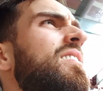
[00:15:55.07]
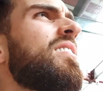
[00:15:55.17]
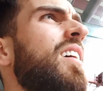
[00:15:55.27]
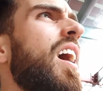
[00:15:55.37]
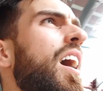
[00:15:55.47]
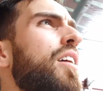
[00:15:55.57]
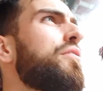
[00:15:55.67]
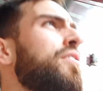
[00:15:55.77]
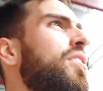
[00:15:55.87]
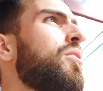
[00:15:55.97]
I have
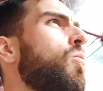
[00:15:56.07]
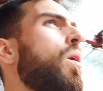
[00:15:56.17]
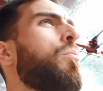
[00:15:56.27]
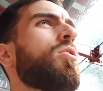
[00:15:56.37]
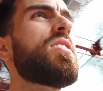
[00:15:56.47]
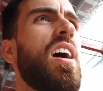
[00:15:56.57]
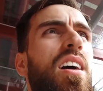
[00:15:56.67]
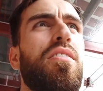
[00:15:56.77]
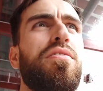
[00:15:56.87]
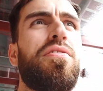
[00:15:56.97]
one more day
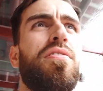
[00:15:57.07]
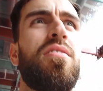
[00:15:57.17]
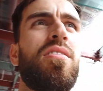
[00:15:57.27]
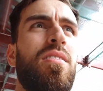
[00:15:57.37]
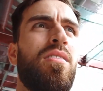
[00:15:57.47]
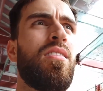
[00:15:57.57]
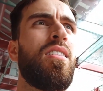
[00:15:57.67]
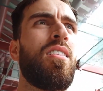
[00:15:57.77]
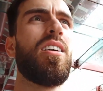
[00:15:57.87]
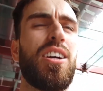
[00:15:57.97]
of
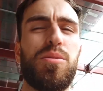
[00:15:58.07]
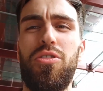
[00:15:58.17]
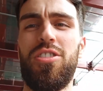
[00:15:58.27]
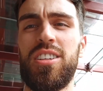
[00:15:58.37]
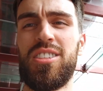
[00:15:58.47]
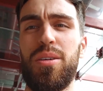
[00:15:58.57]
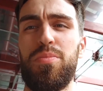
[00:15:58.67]
exploring Singapore,